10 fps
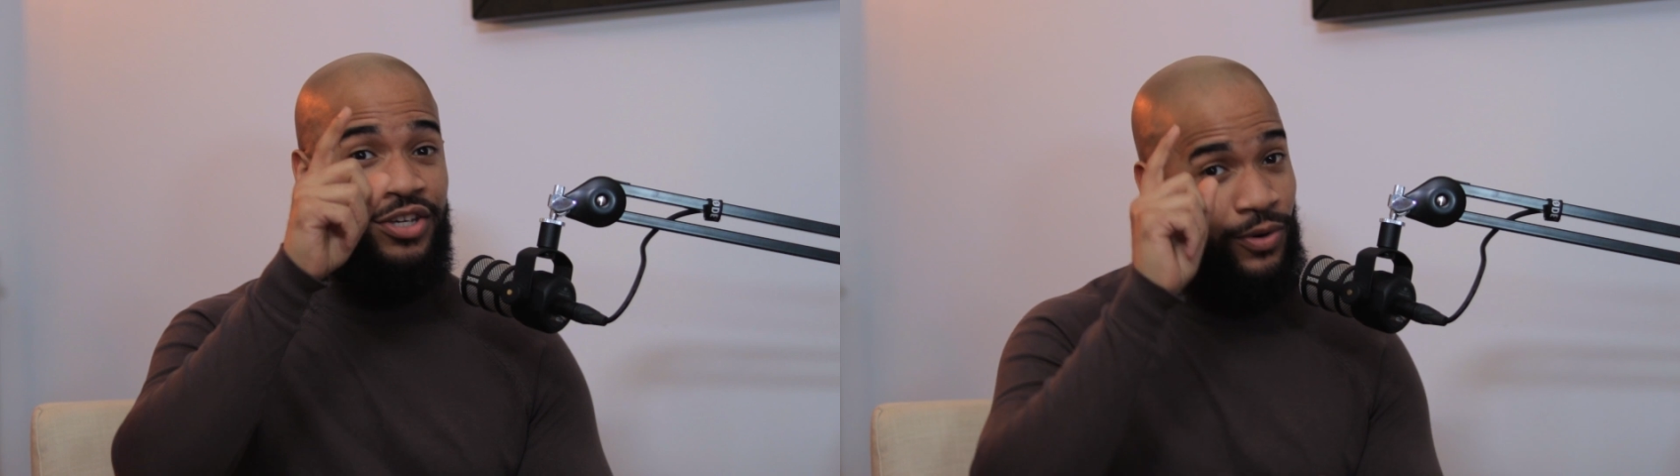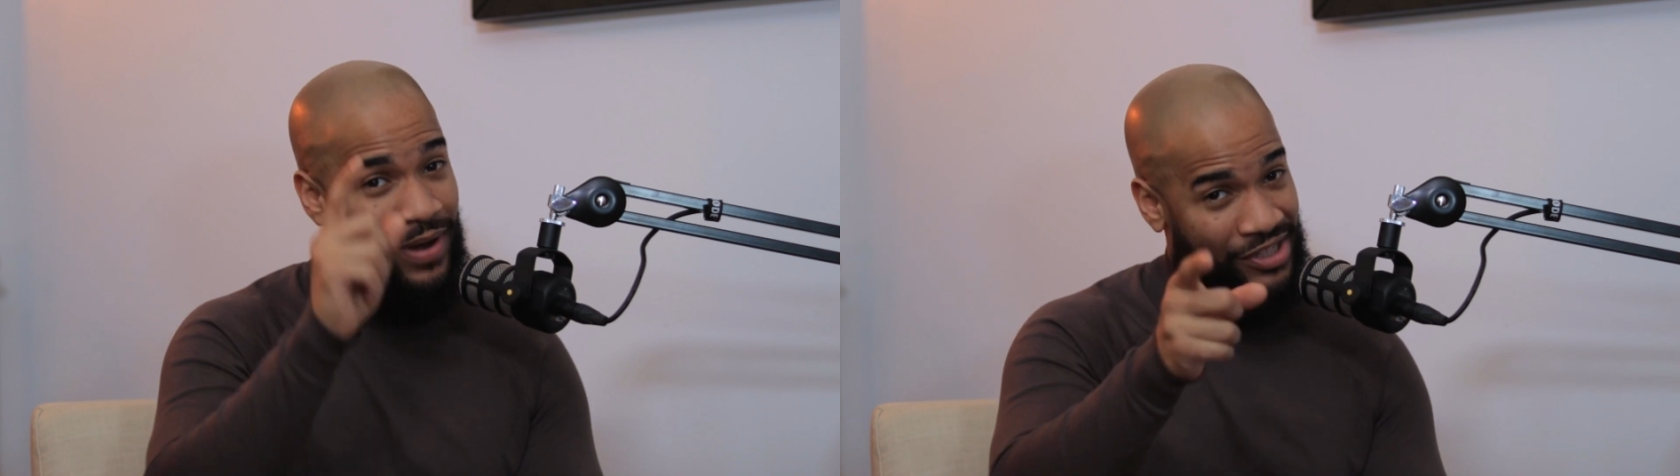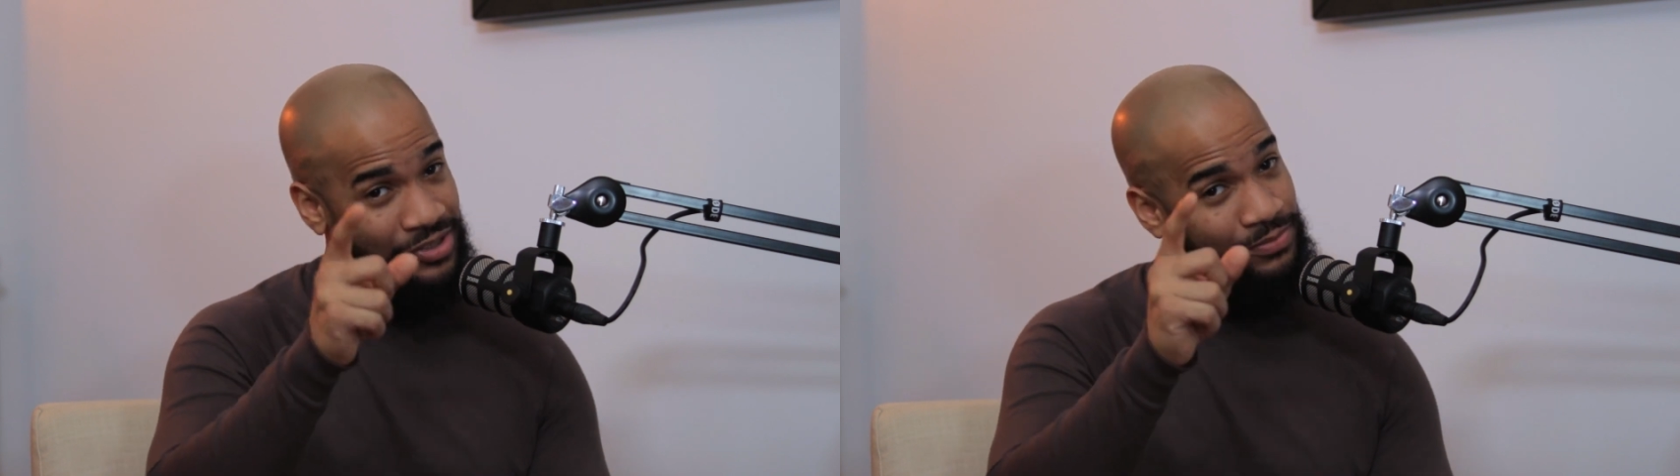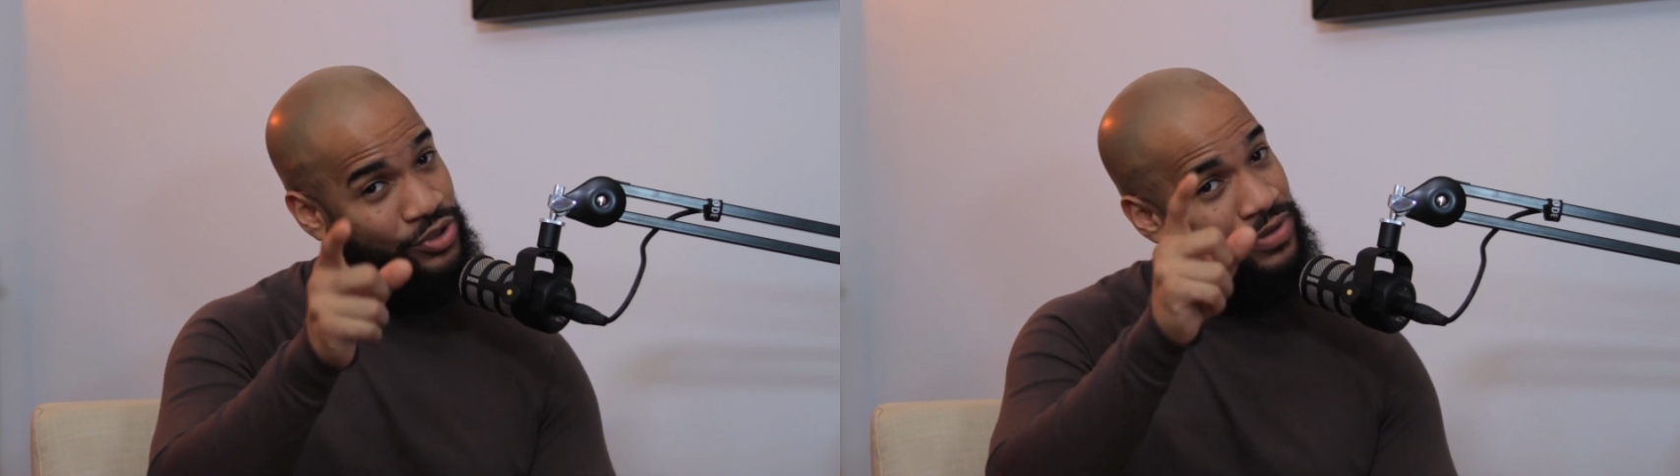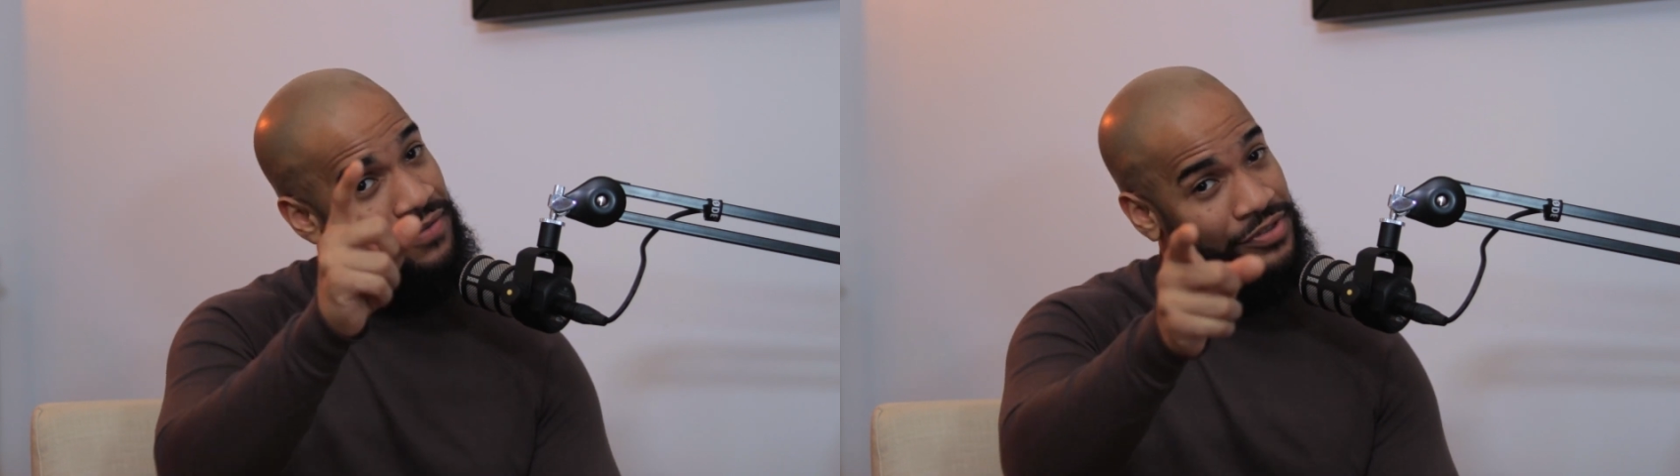watching, but you
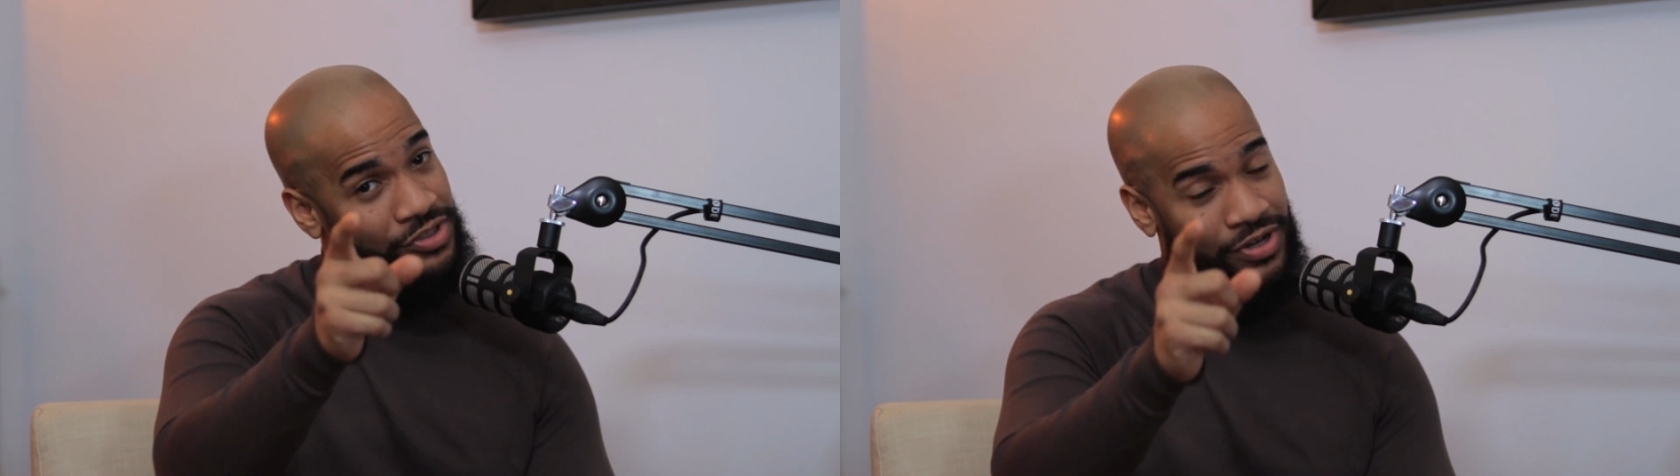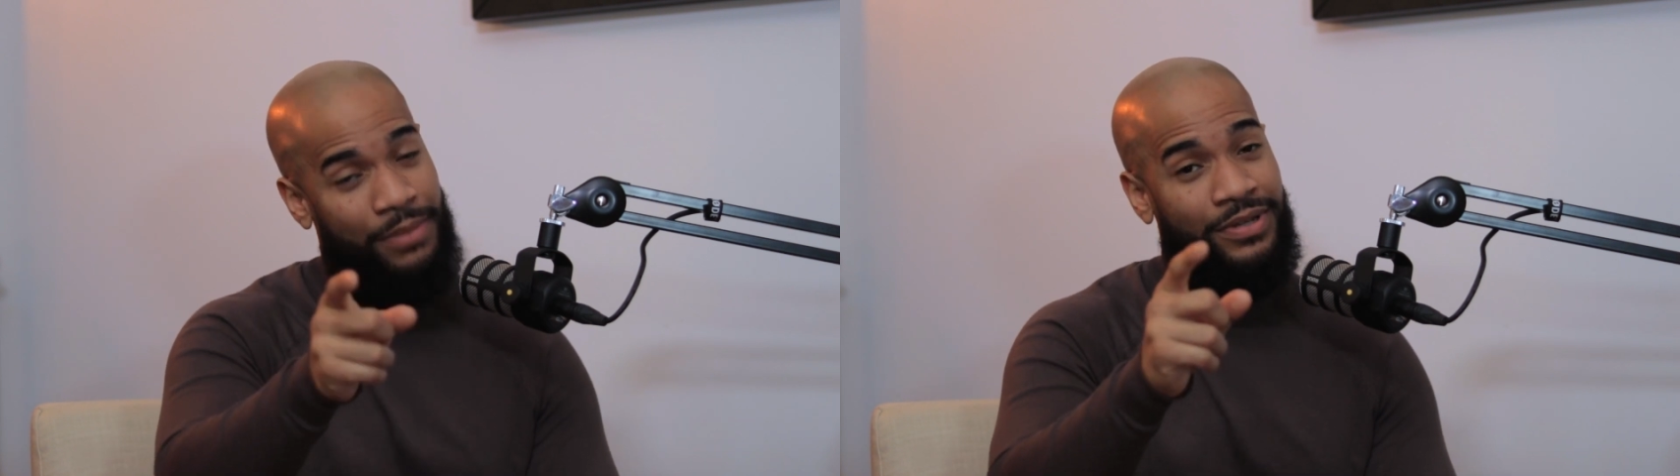haven't subscribed.